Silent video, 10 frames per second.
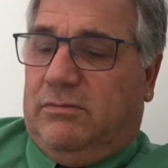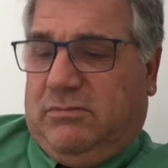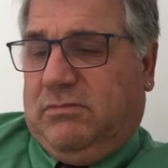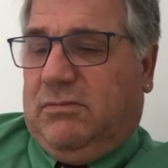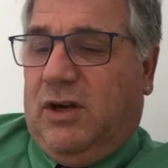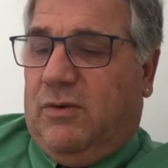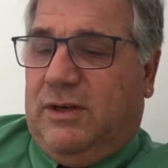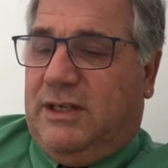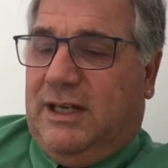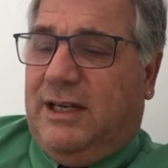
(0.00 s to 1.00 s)
"No,
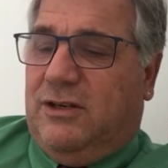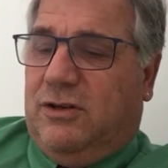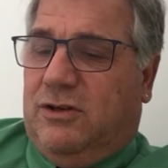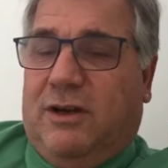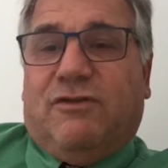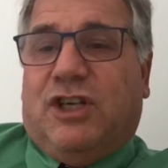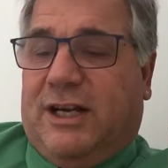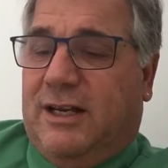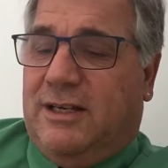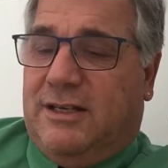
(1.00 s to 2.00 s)
indeed. Do you have
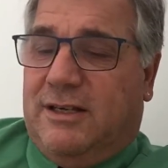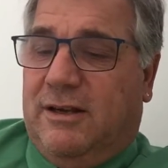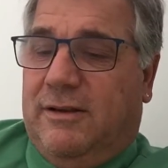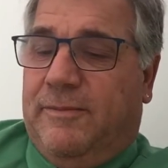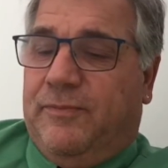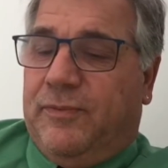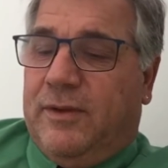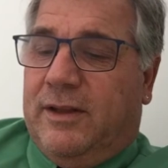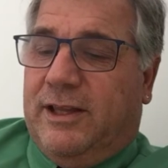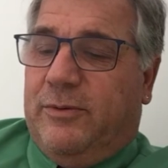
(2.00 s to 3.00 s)
chickens?"
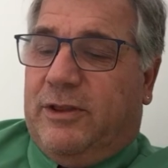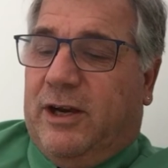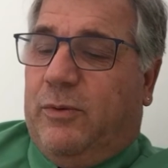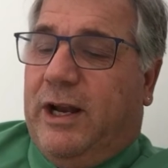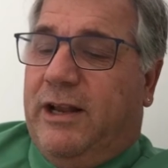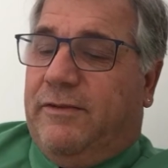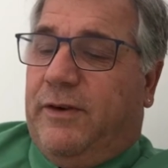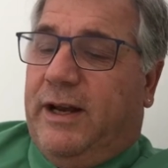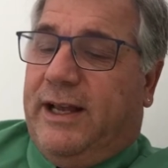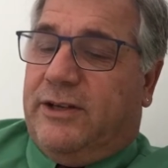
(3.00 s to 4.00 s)
Then, without waiting
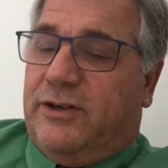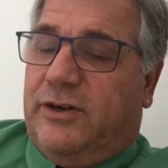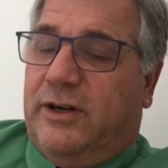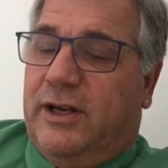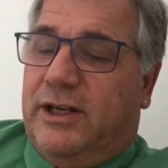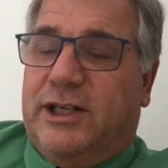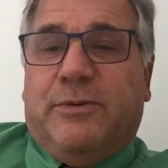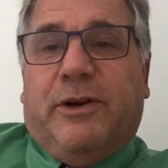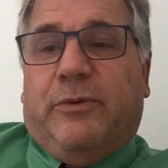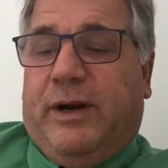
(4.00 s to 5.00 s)
for an answer, she
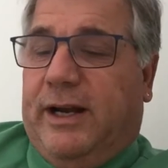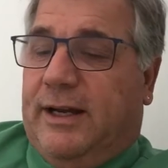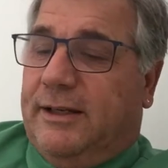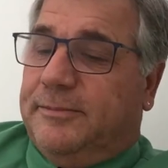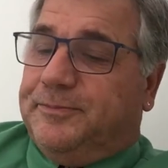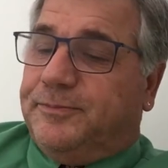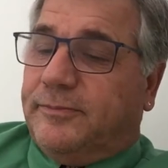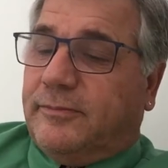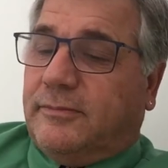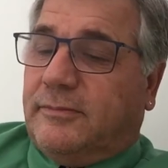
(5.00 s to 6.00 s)
went right on.
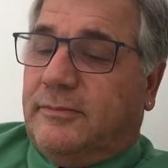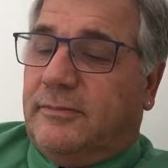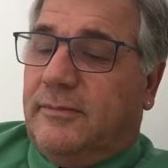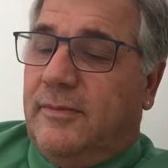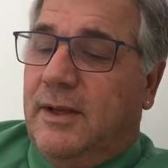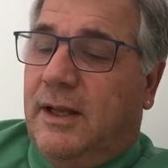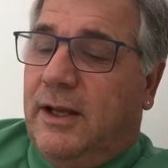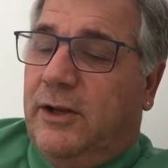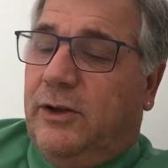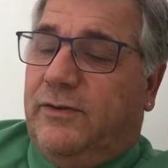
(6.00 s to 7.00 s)

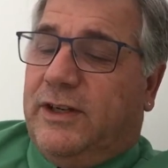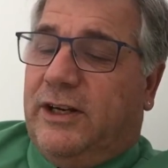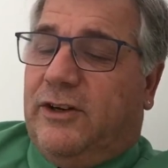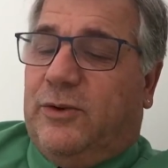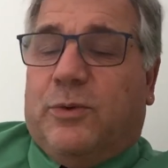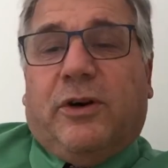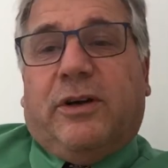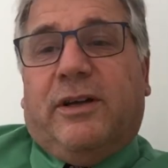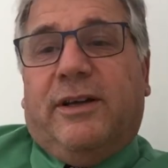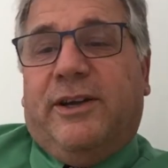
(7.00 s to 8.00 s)
"You've done good
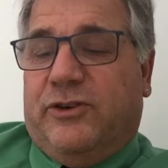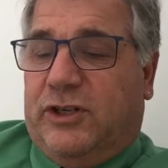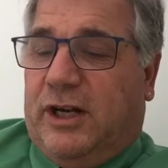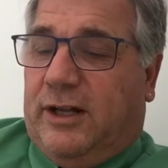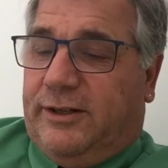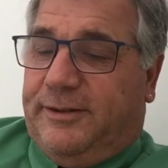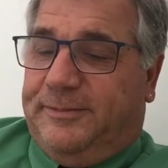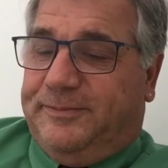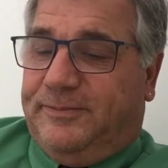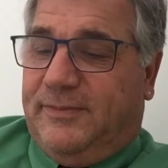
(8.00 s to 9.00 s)
work. Here's $1.
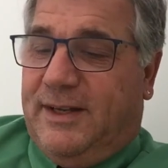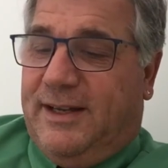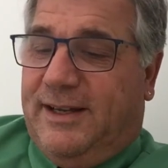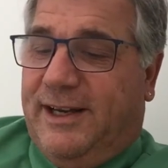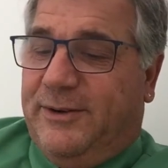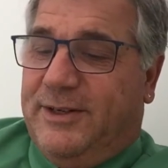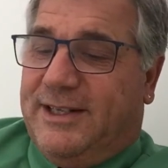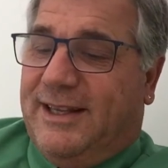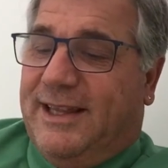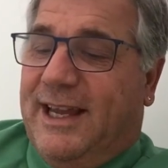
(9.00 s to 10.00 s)
Henry
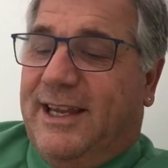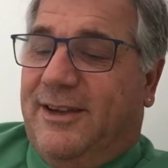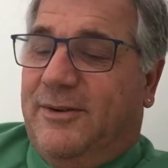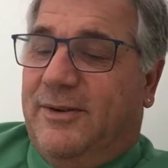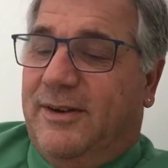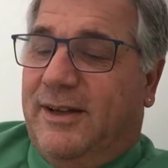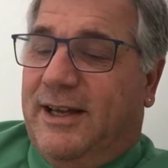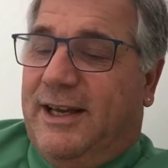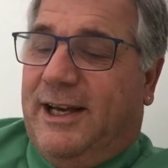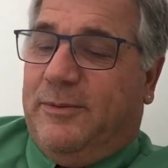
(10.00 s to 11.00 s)
said thank you,
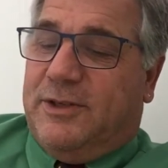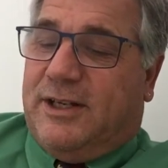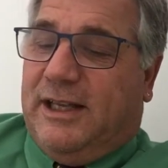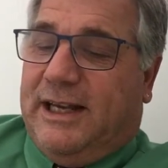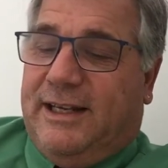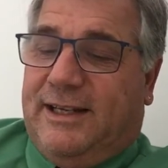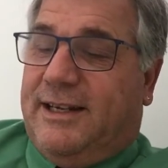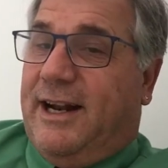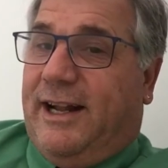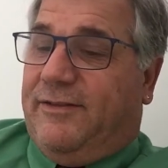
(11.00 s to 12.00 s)
and was glad he did
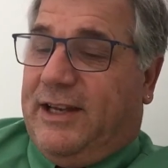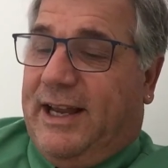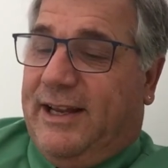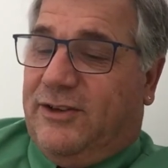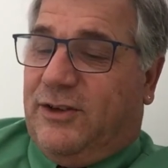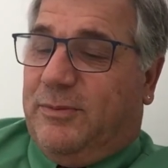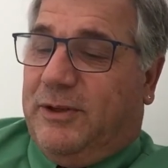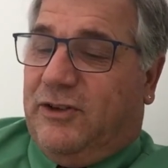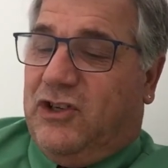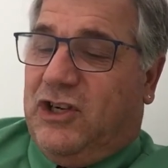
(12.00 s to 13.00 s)
not have to answer about the